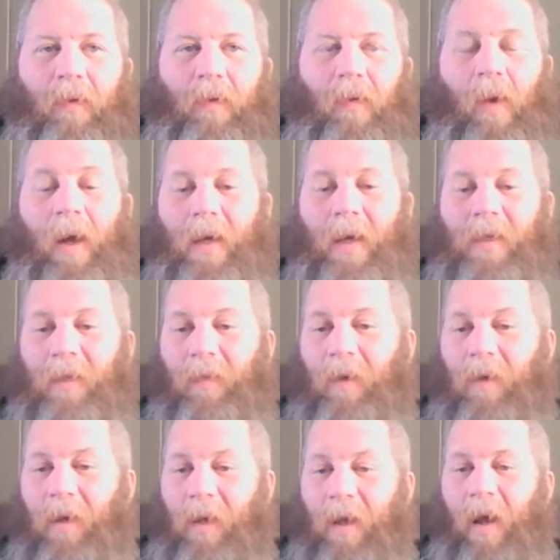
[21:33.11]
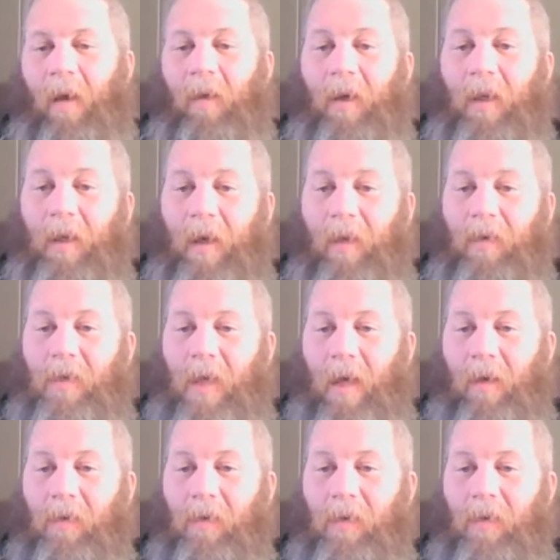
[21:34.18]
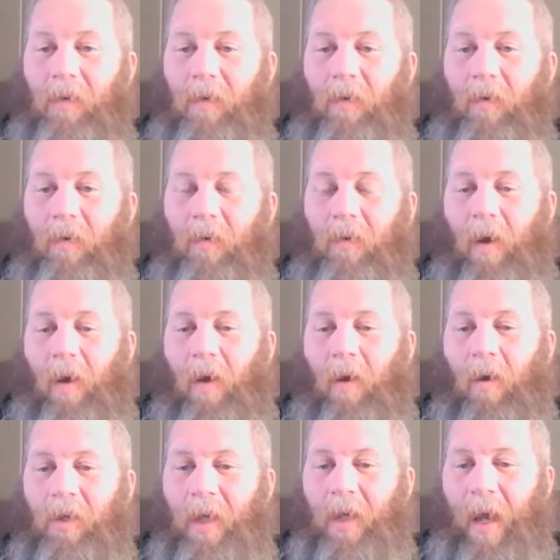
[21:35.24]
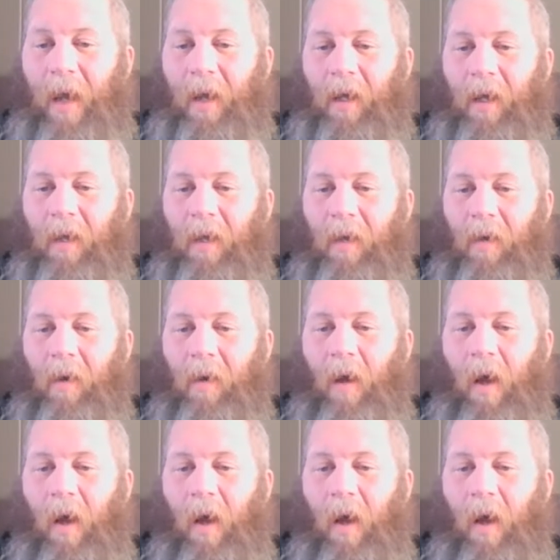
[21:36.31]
well, I guess I'm doing it now. Look at the other channels who are chatting in here.